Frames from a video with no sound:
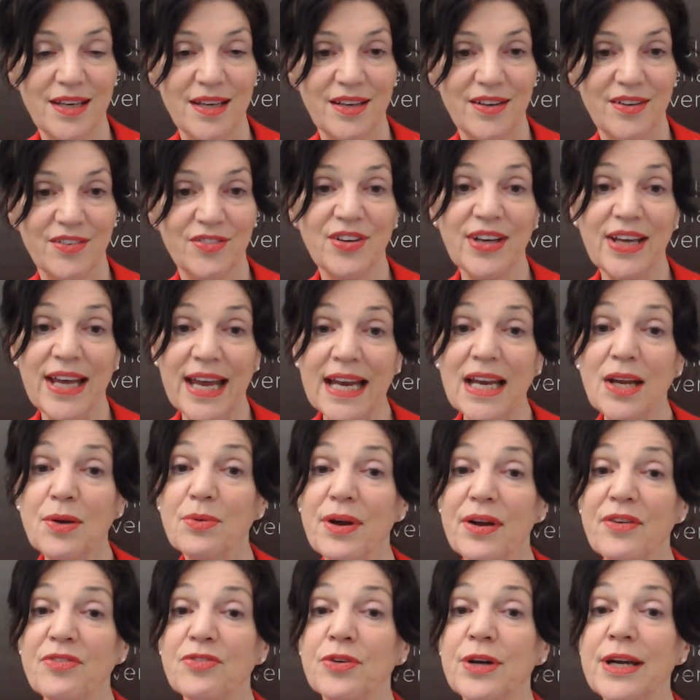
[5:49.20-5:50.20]
For any
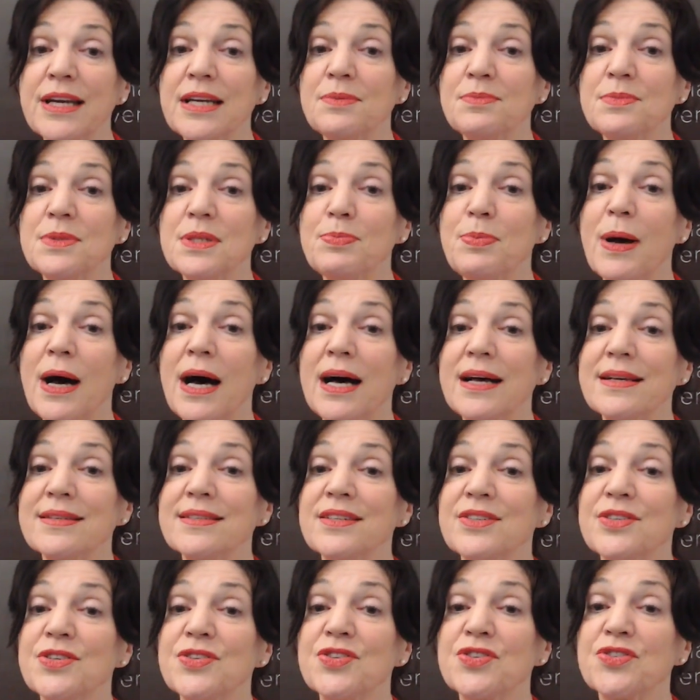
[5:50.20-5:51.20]
referendum to pass
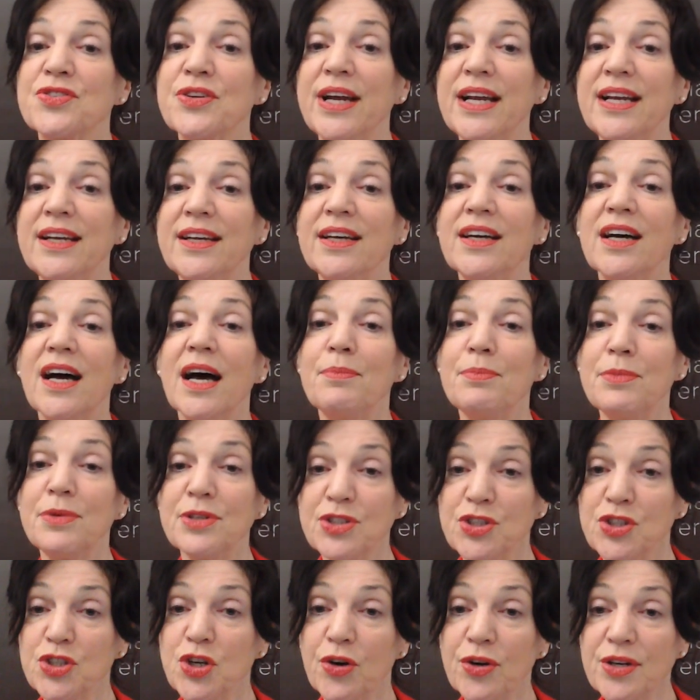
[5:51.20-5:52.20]
in Australia, a
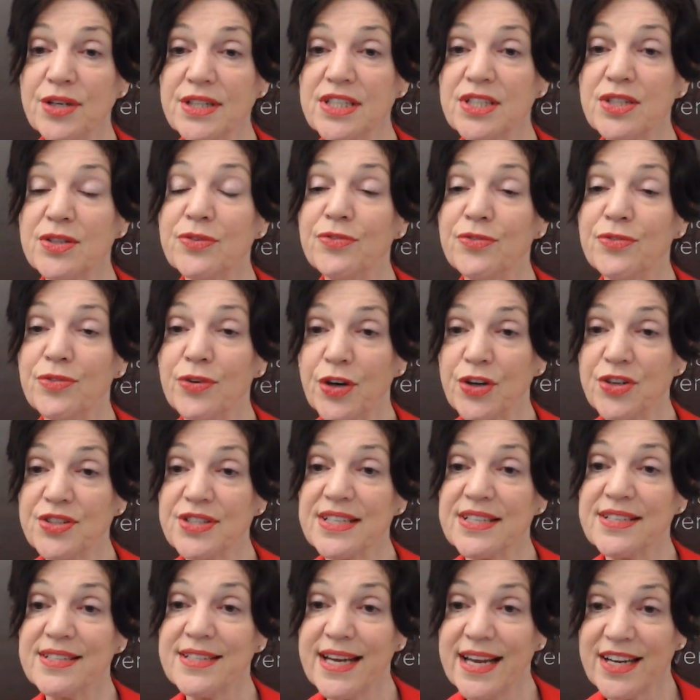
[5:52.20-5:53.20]
majority of
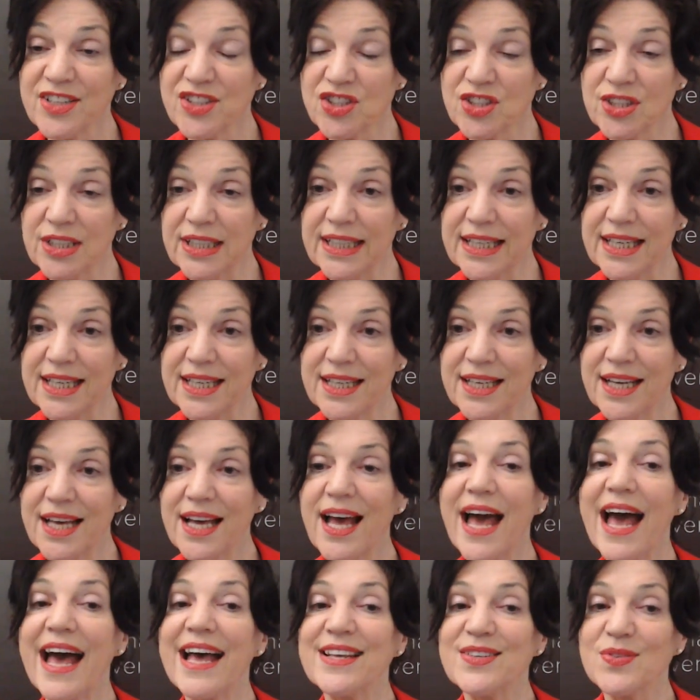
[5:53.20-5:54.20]
voters nationally,
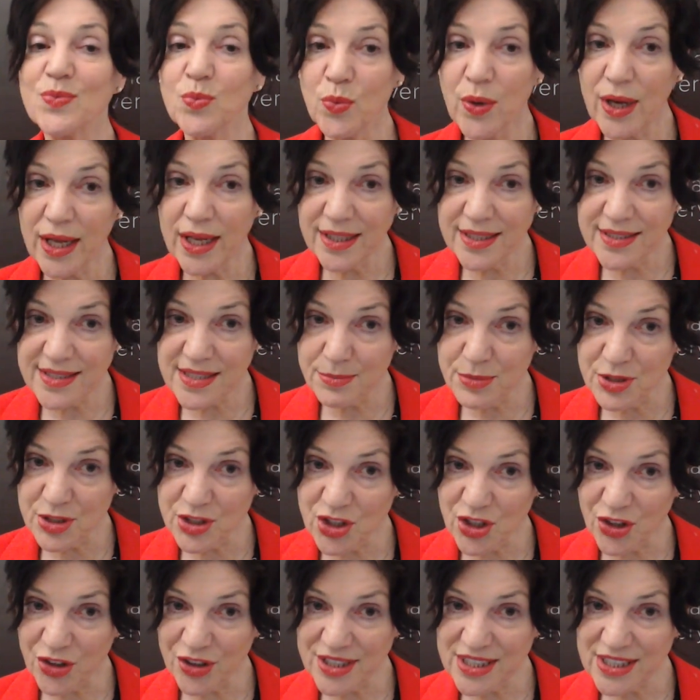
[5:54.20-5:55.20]
as well as a
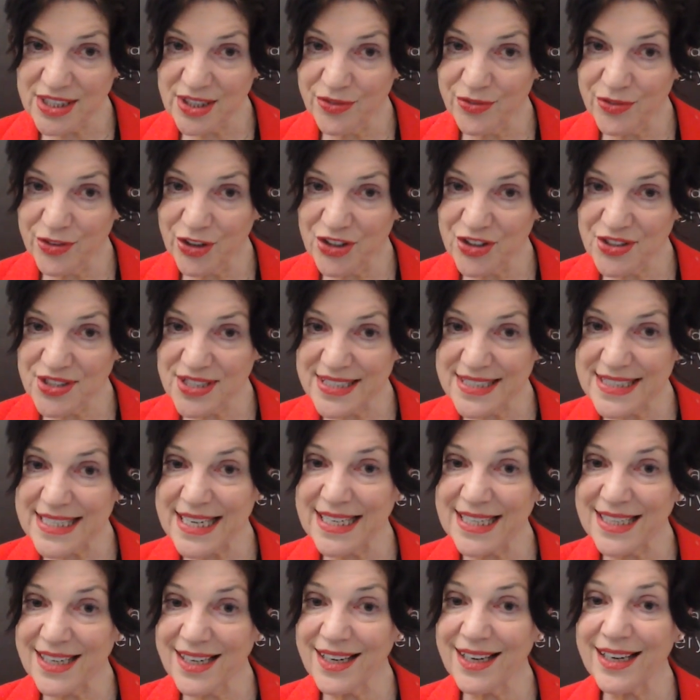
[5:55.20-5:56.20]
majority of voters
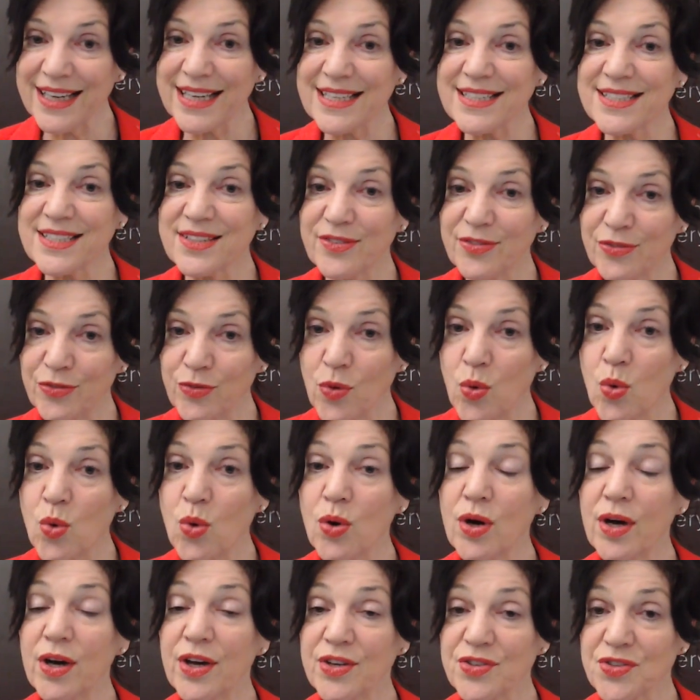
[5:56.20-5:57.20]
in at least
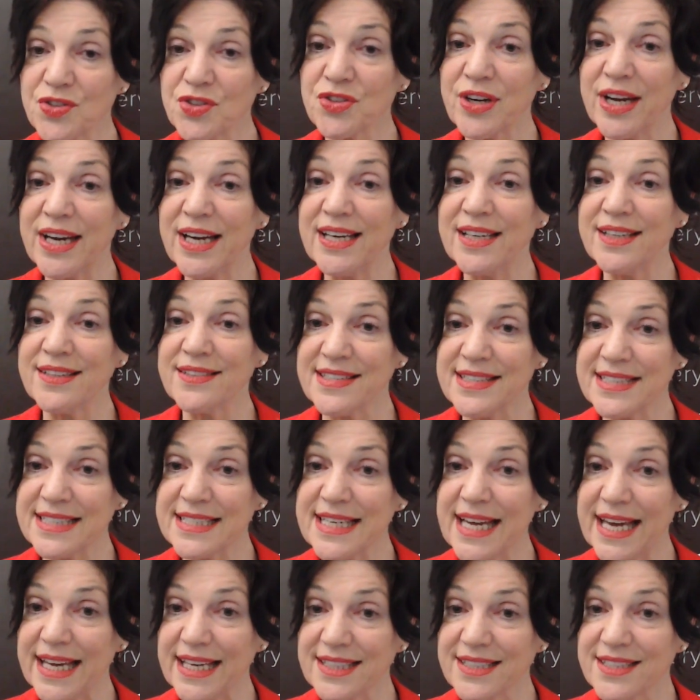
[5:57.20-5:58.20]
4 Australian
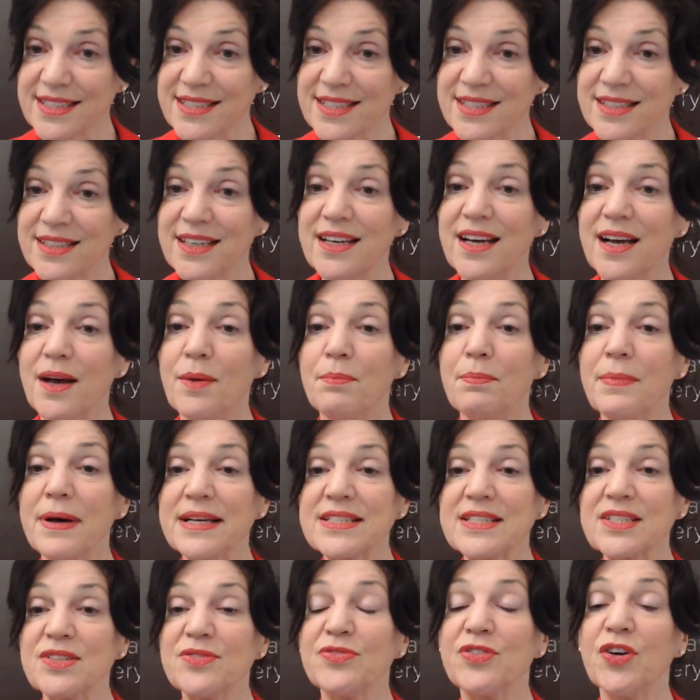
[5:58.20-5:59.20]
states,
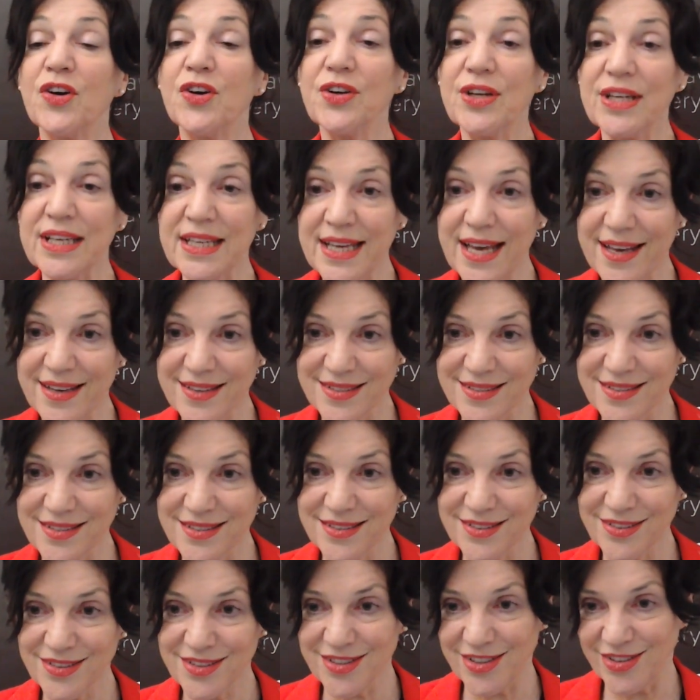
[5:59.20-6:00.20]
must vote yes
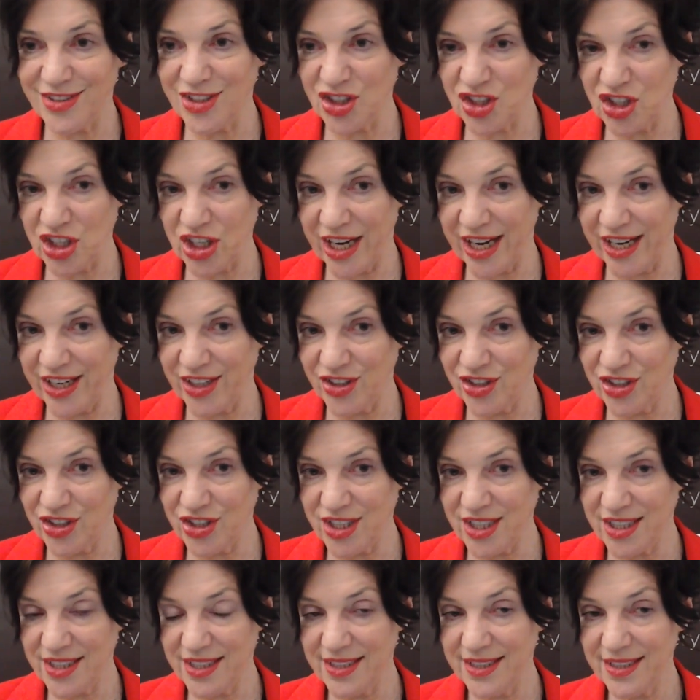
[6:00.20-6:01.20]
to the
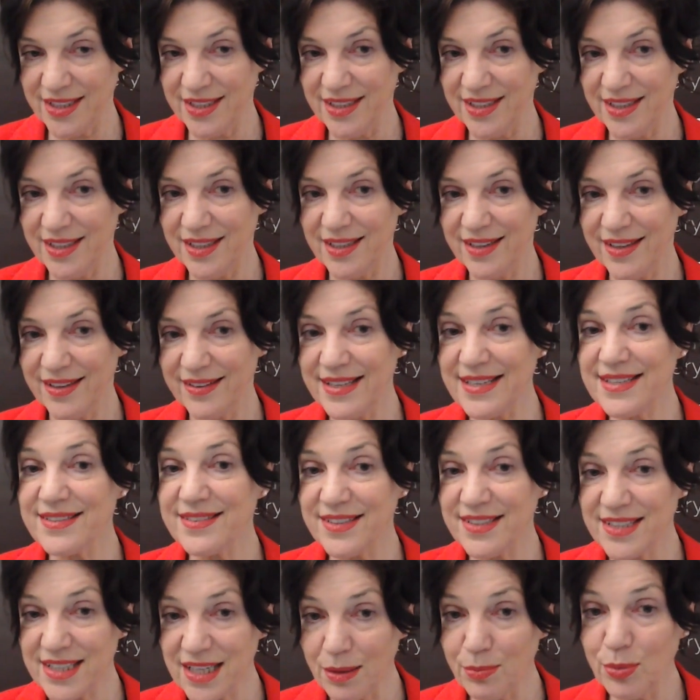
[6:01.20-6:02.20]
change. This
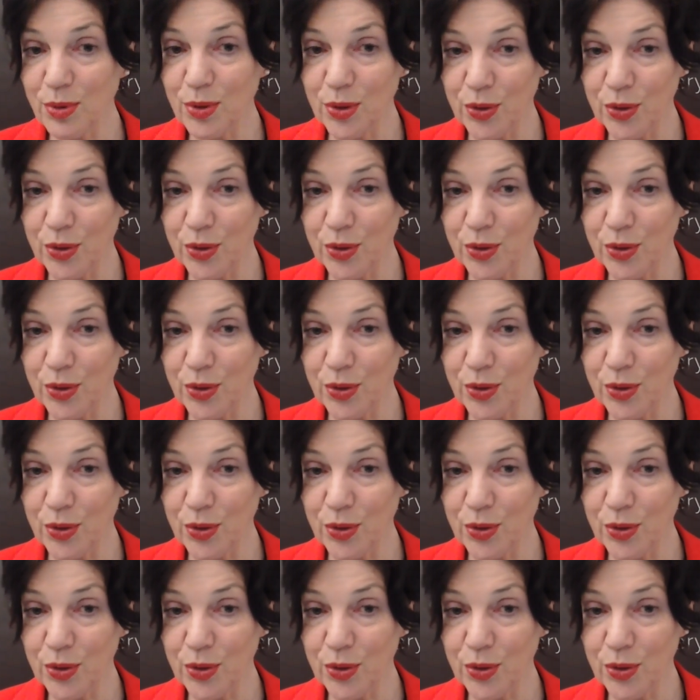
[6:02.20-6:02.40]
double